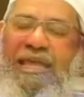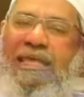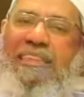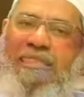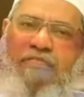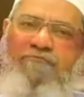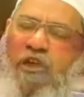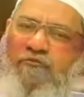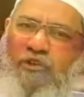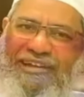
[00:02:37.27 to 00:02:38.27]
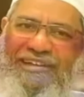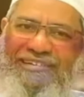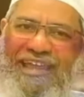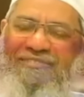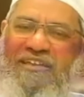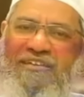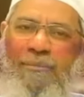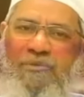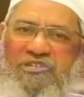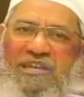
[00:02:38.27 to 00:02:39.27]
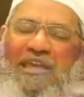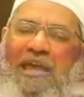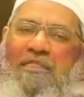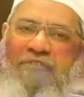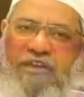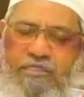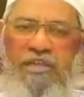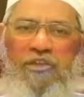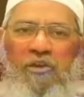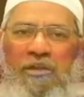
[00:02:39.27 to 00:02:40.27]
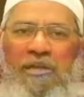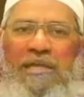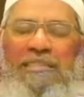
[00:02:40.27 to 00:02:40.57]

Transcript: In this, we have to understand the Islamic Sharia is very secured.